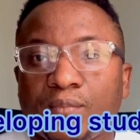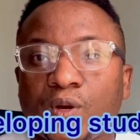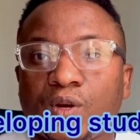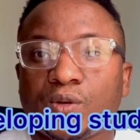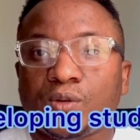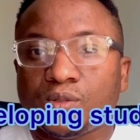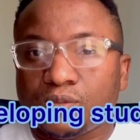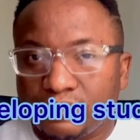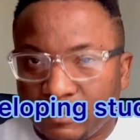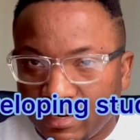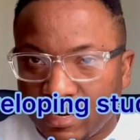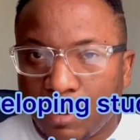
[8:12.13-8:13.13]
going
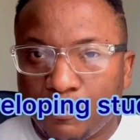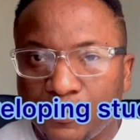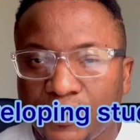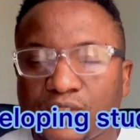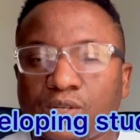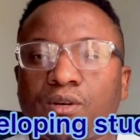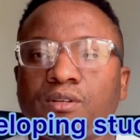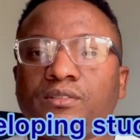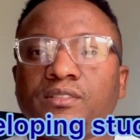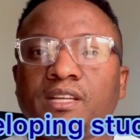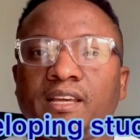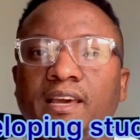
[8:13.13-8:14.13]
to elaborate on,